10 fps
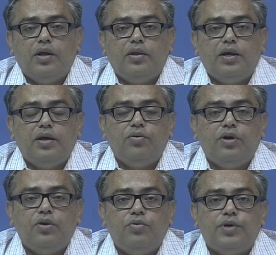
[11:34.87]
Then you
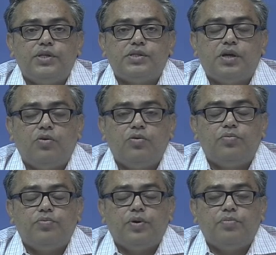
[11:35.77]
need to be a sound
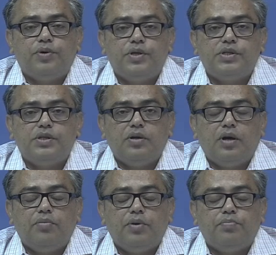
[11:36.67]
person,
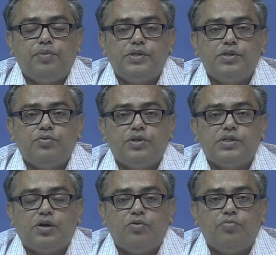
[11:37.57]
I mean person with a
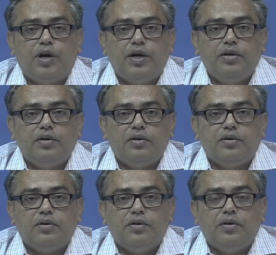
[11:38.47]
sound mind.
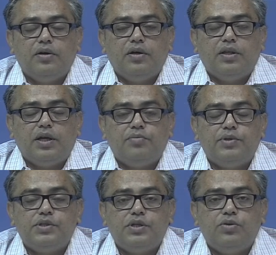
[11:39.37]
That
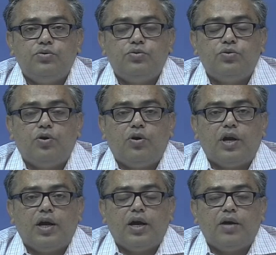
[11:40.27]
means you should not
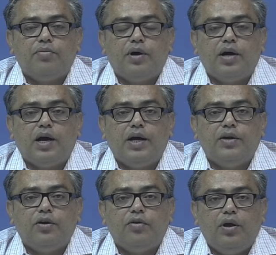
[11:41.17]
have a
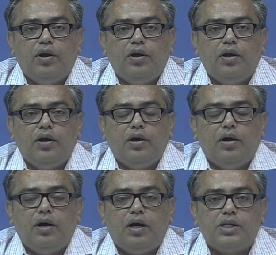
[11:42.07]
kind of
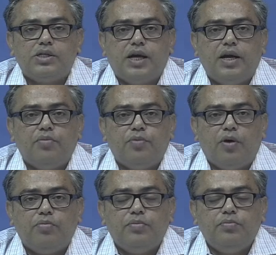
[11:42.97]
understanding
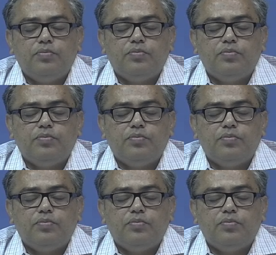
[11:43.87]
problem.